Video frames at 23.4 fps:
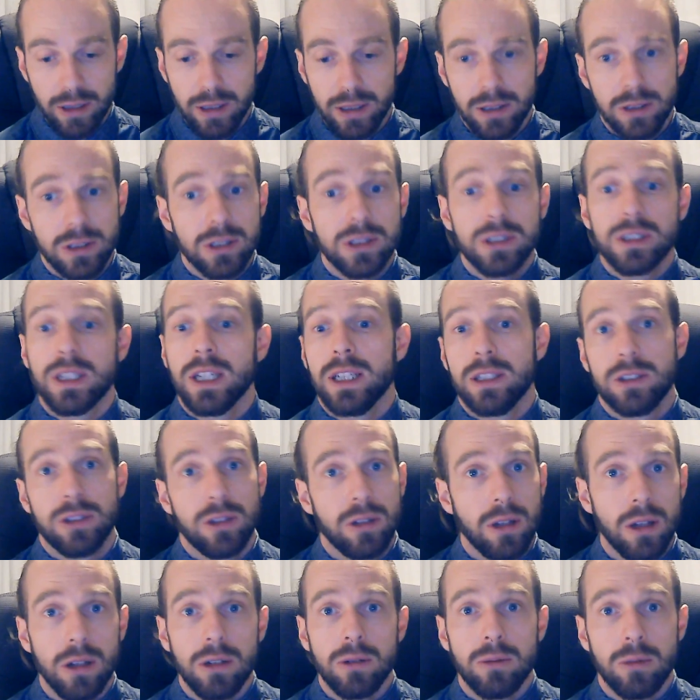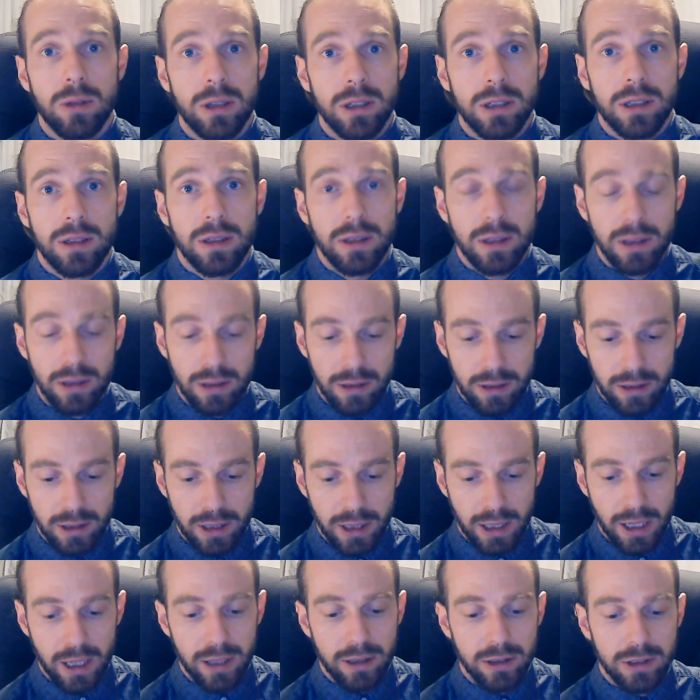It just takes a lot of work to
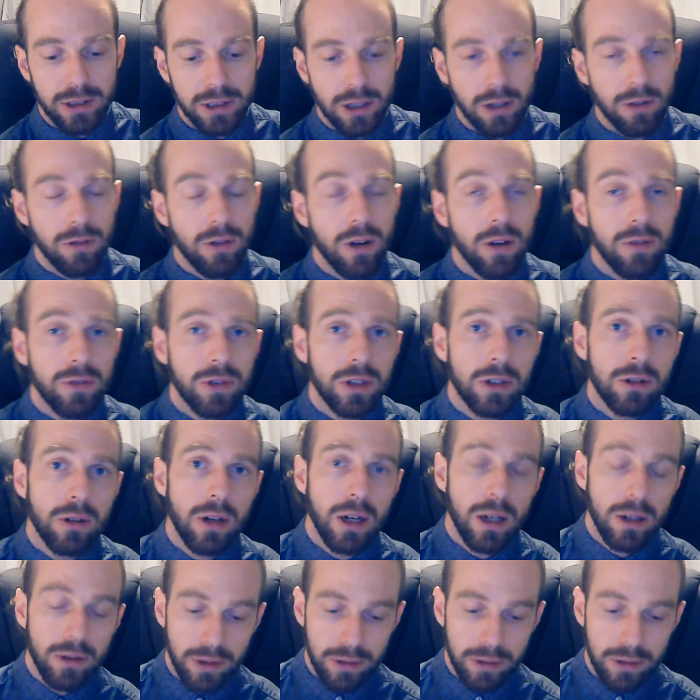get yourself off the ground.